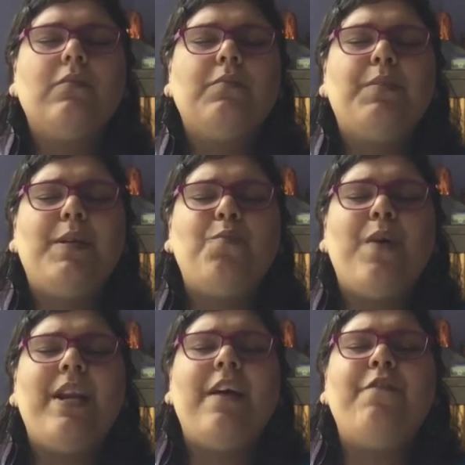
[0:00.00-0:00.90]
But
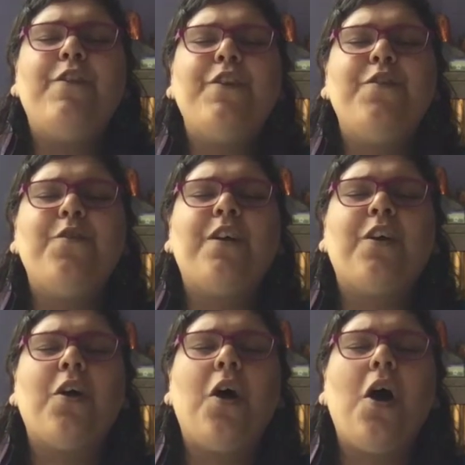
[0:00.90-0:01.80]
whenever you're
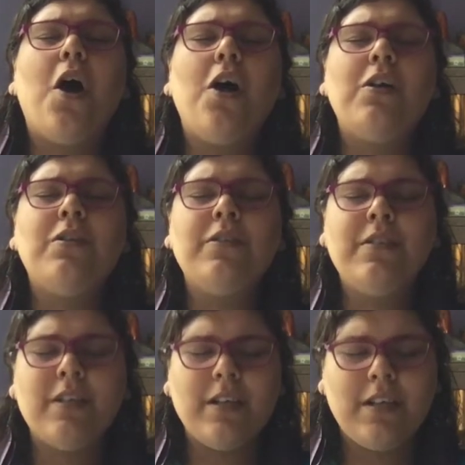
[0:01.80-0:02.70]
called
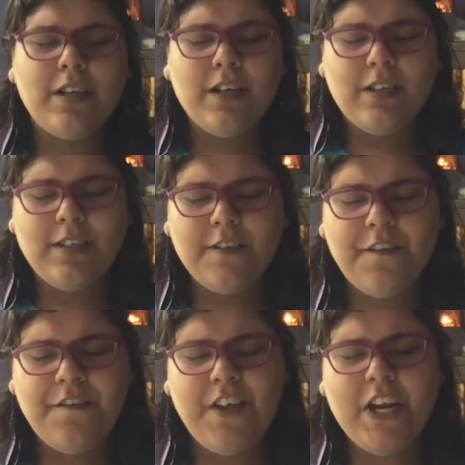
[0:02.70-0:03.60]
to
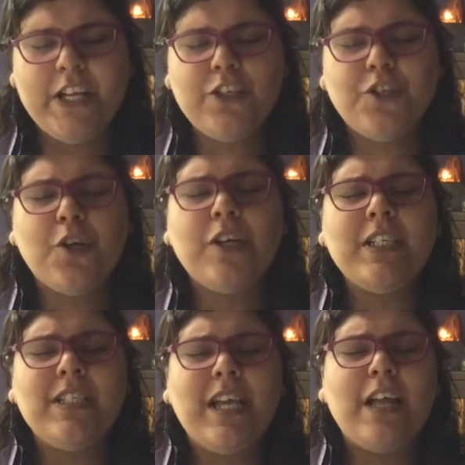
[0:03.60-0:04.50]
finish your
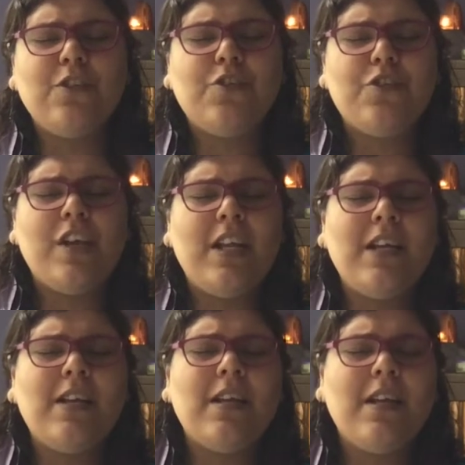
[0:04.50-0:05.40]

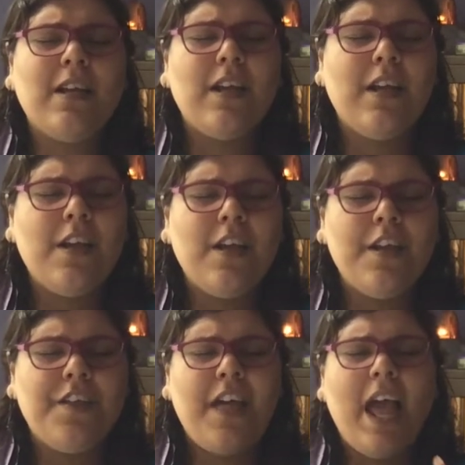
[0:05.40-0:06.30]
intention,
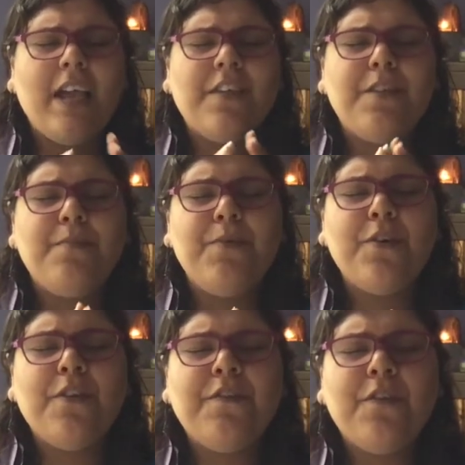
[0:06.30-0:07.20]
thank the
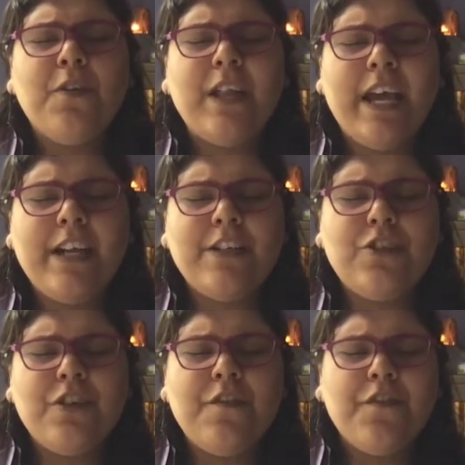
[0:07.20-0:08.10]
beautiful
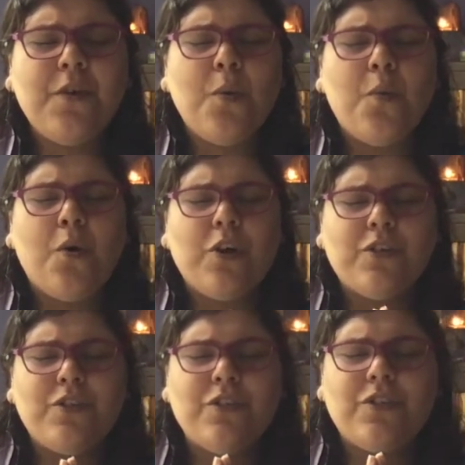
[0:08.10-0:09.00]
energy of the
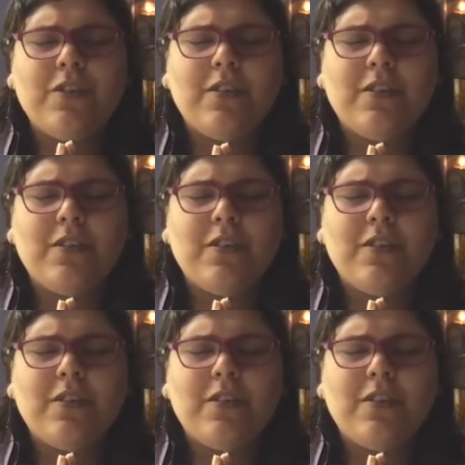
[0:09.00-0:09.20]
quartz